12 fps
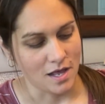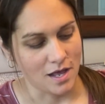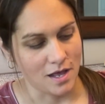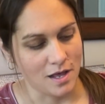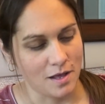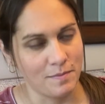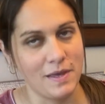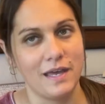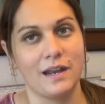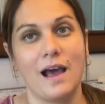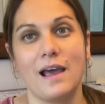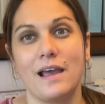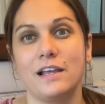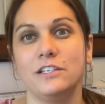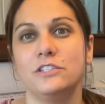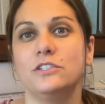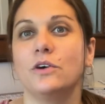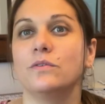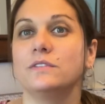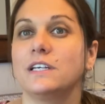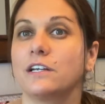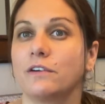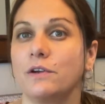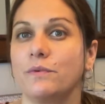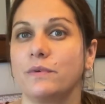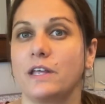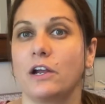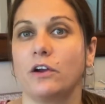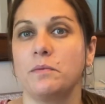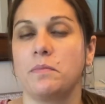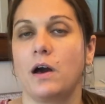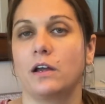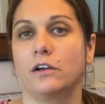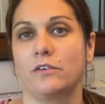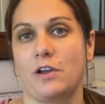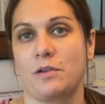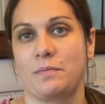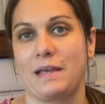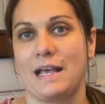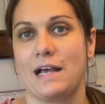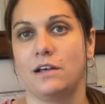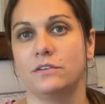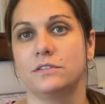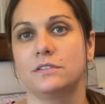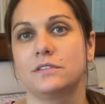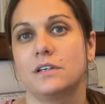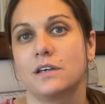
and I don't decorate with Harry Potter around my house